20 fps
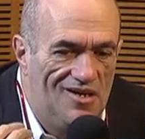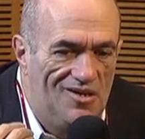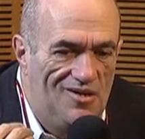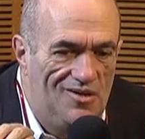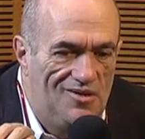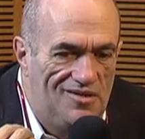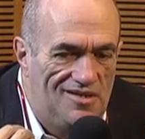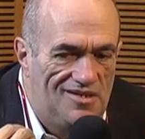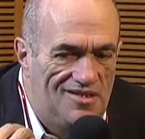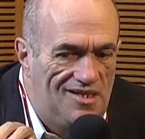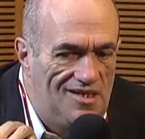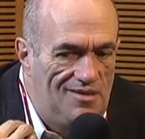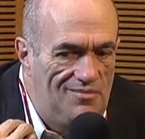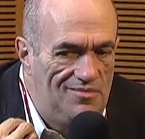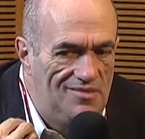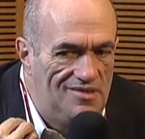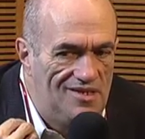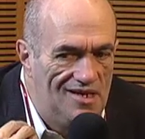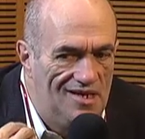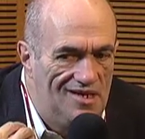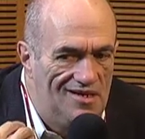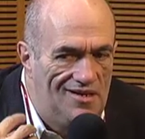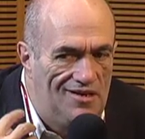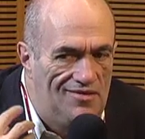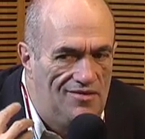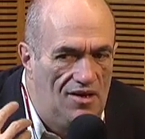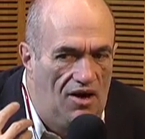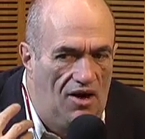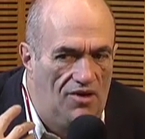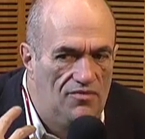who seems
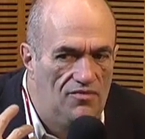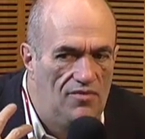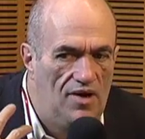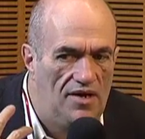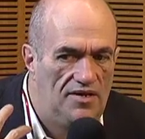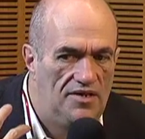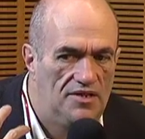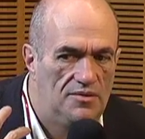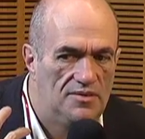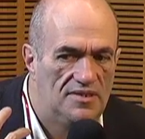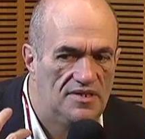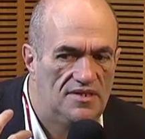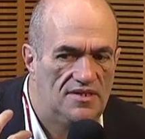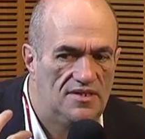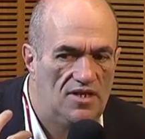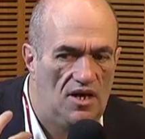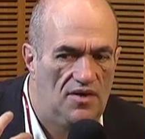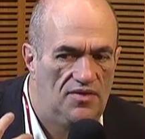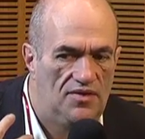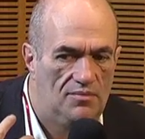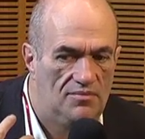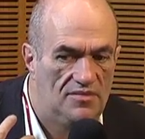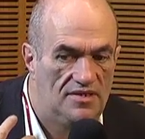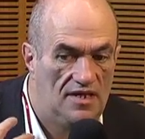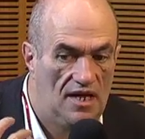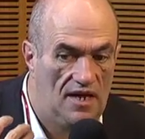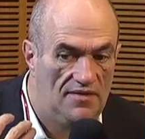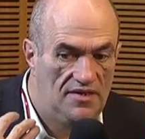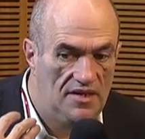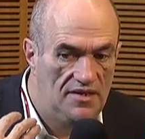not ready to assert
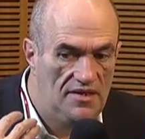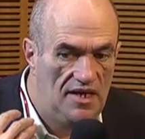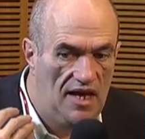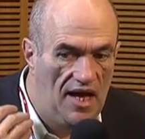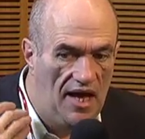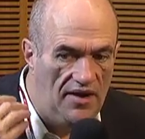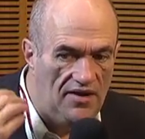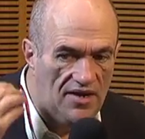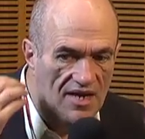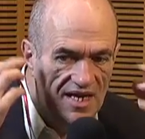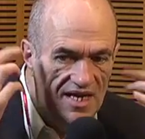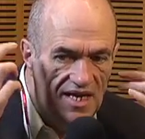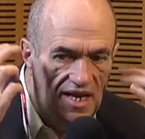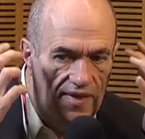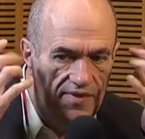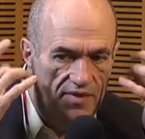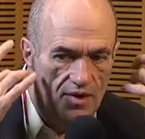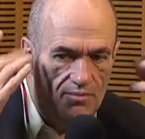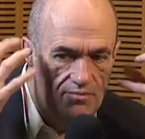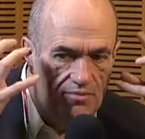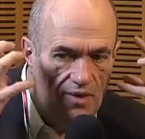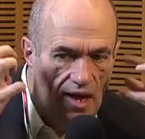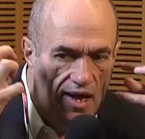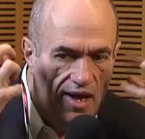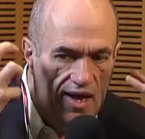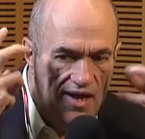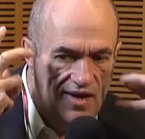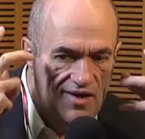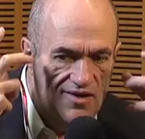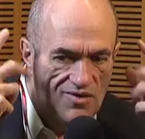themselves, and yet in their
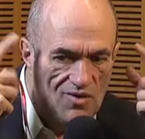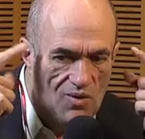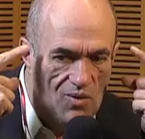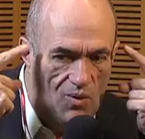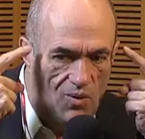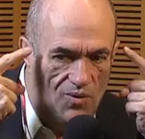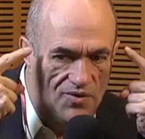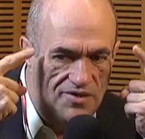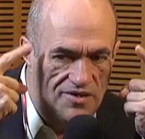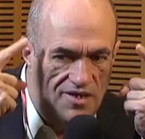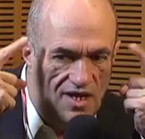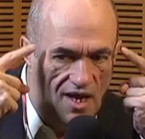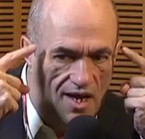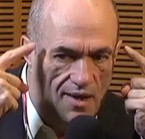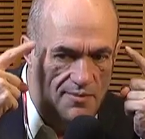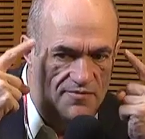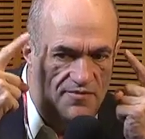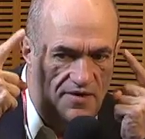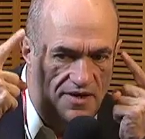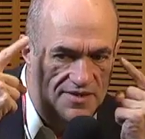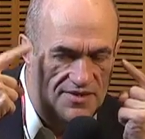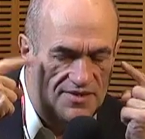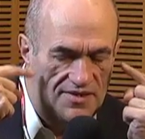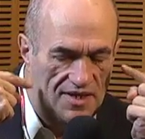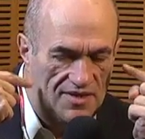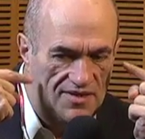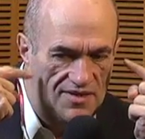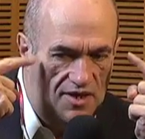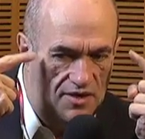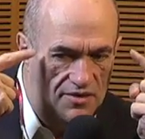mind all the time, various
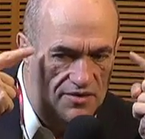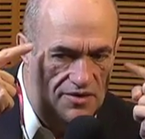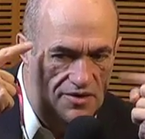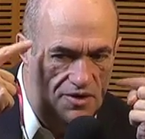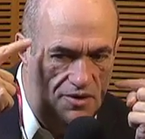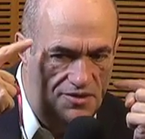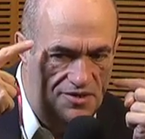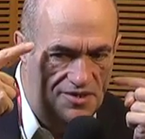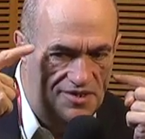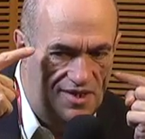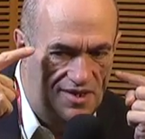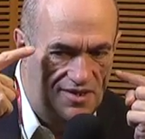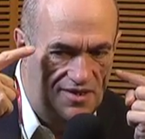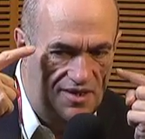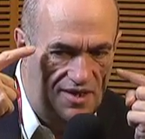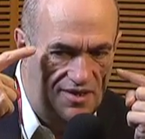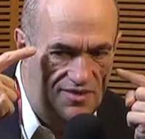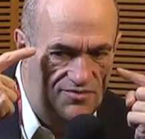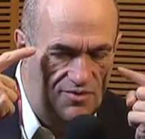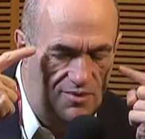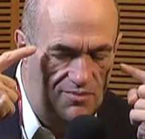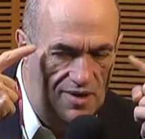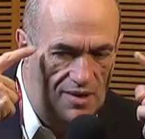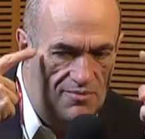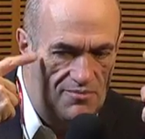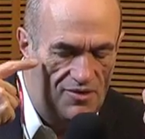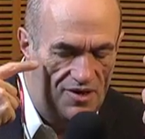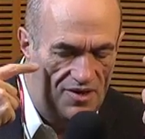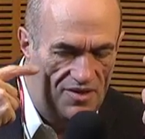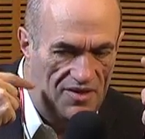things, they're noticing things,
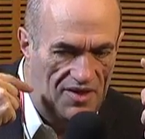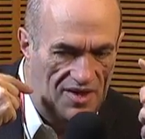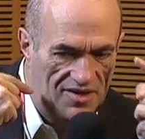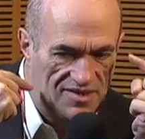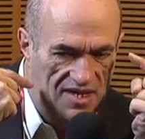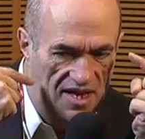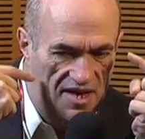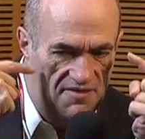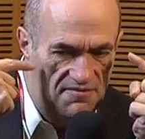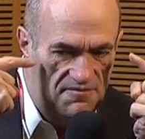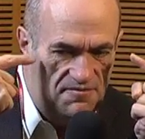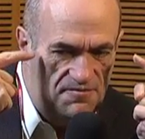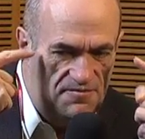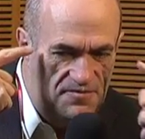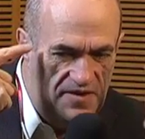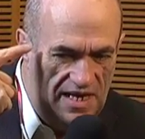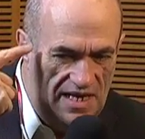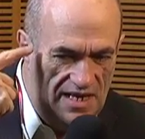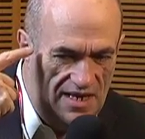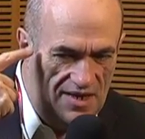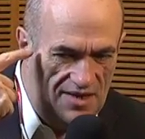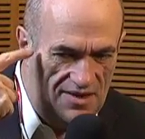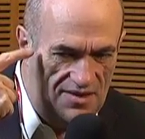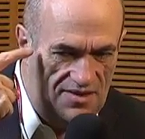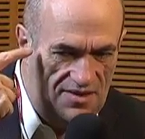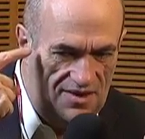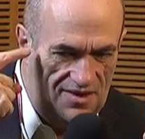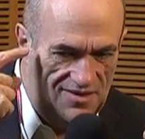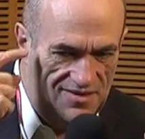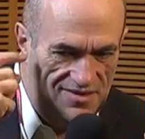remembering things, feeling
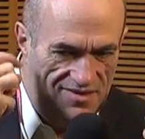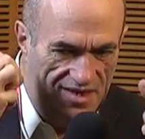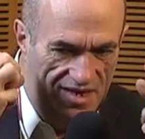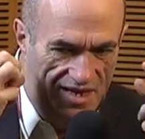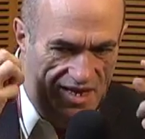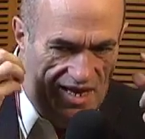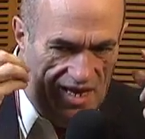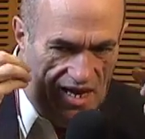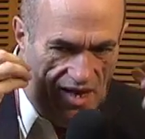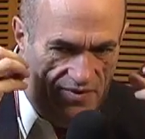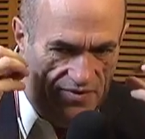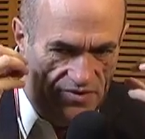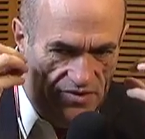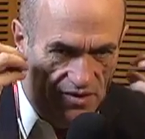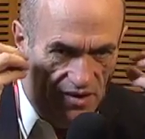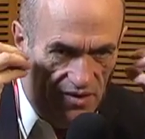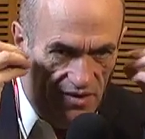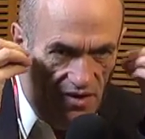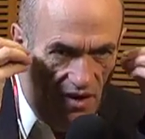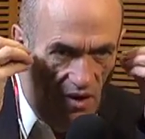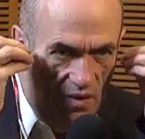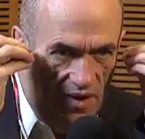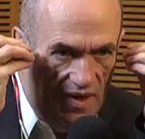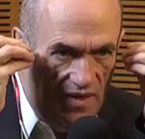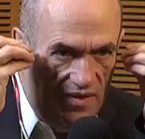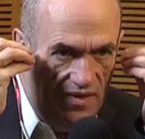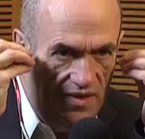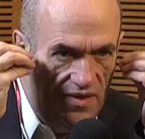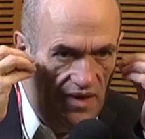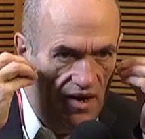things, and that you can go
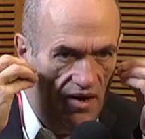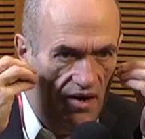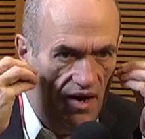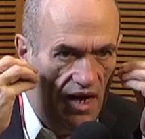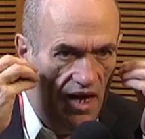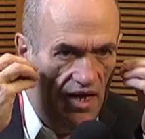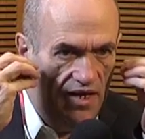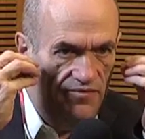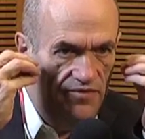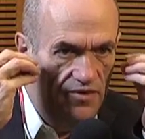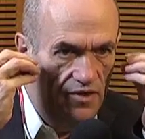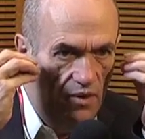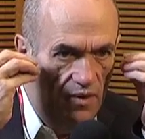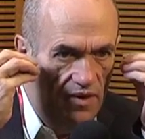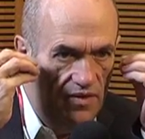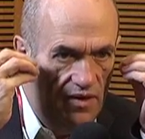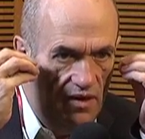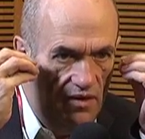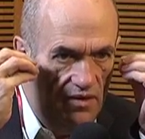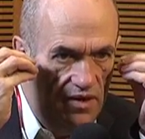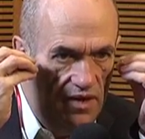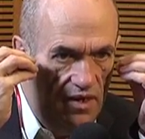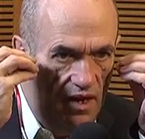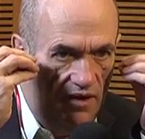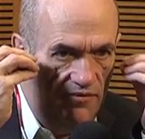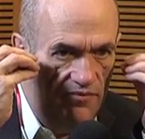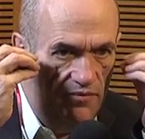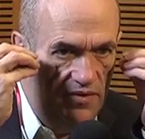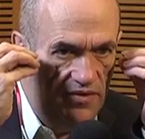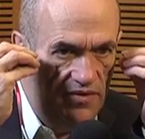in there, and if you go in there
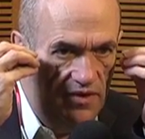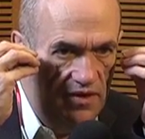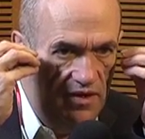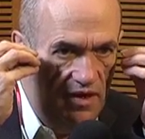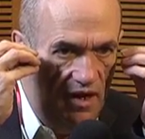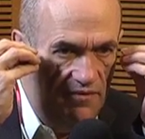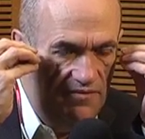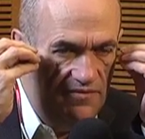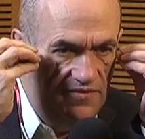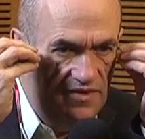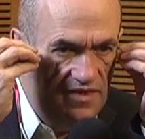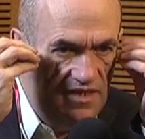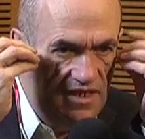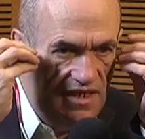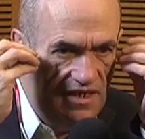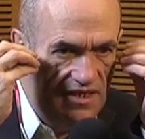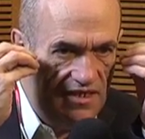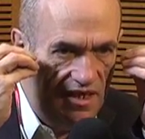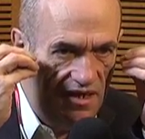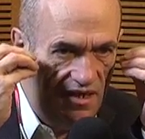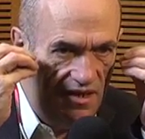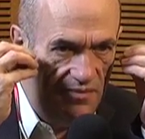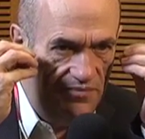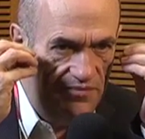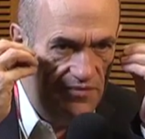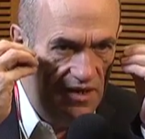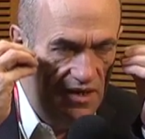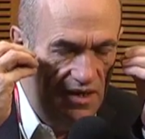enough, with enough detail,